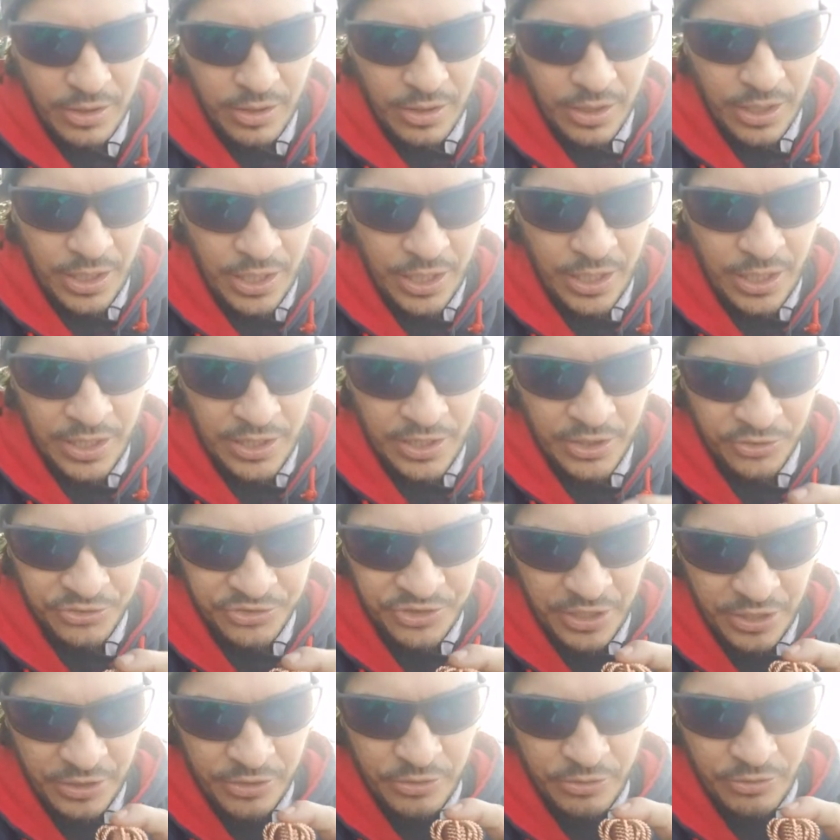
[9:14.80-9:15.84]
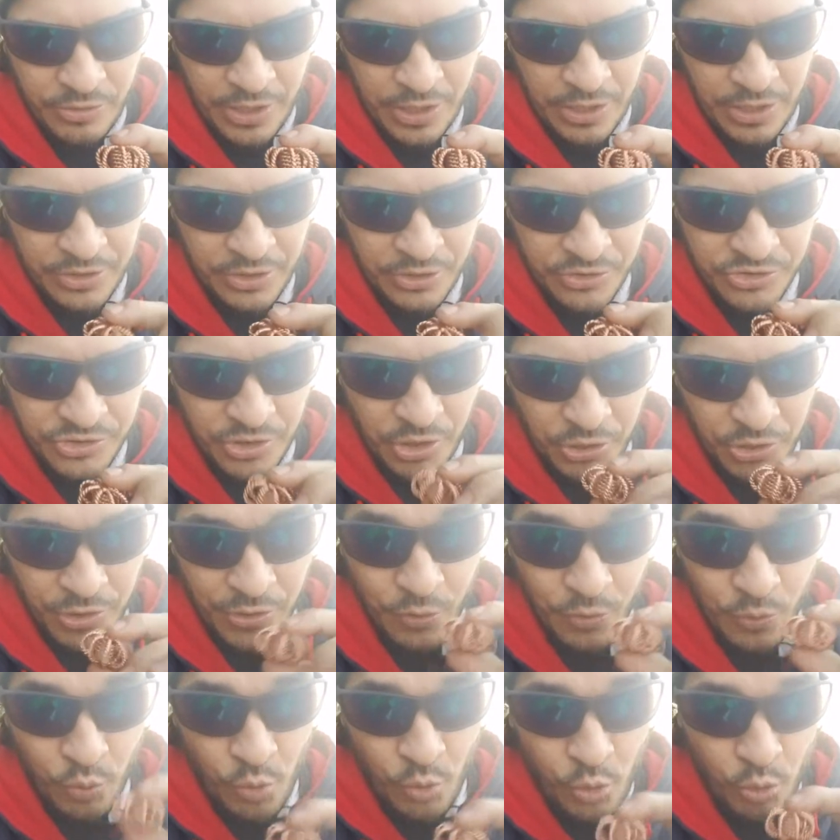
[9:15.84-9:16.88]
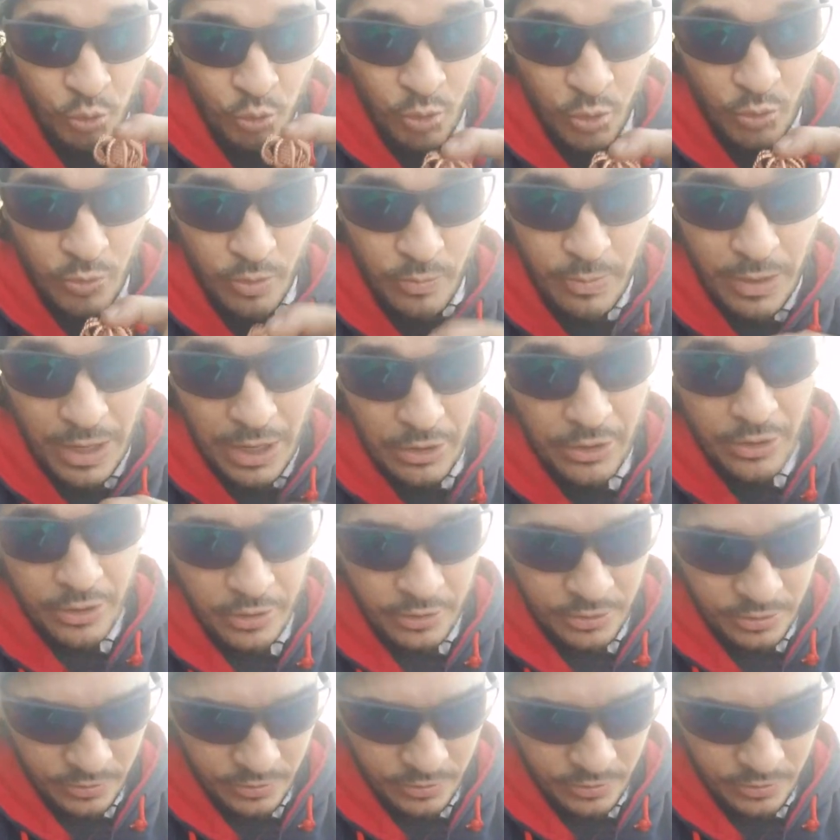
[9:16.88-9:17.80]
and he'll tell you that there's nothing woo-woo about it.